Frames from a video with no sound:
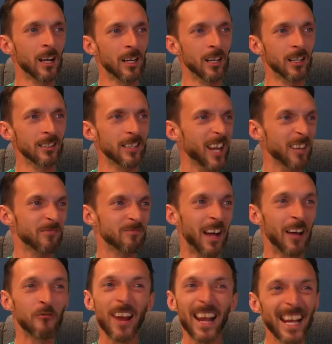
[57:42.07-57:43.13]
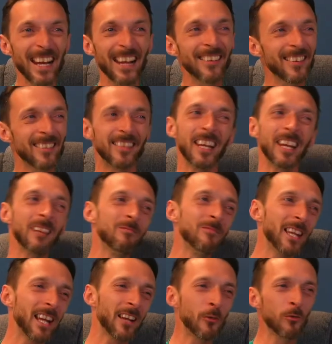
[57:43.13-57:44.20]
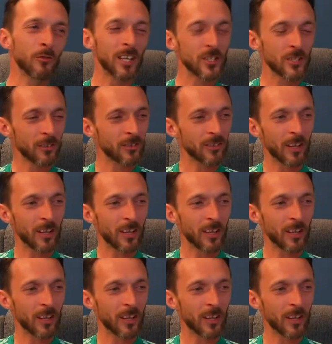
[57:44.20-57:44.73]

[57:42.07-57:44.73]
Yeah, I recognise his name. Like, I know Rangers.